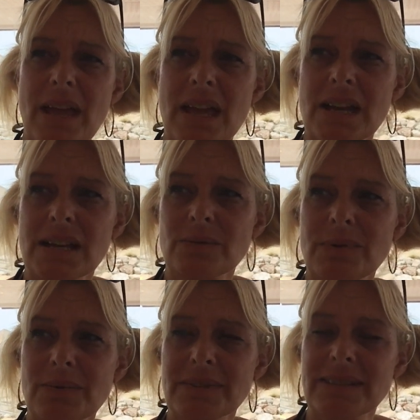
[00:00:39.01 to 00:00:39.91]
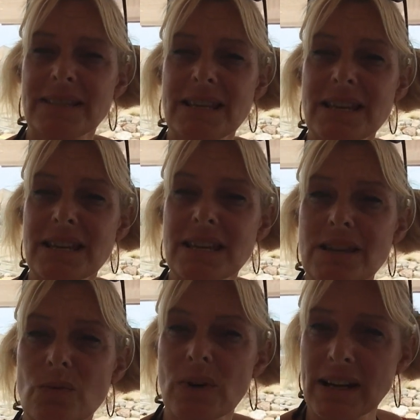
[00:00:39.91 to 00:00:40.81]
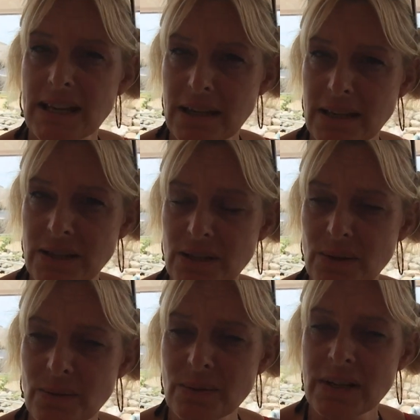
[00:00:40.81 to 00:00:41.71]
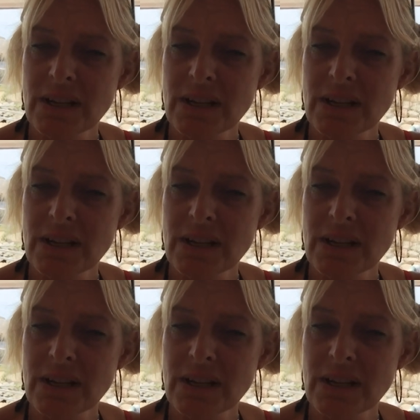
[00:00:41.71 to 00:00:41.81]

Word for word: and we will see what he can do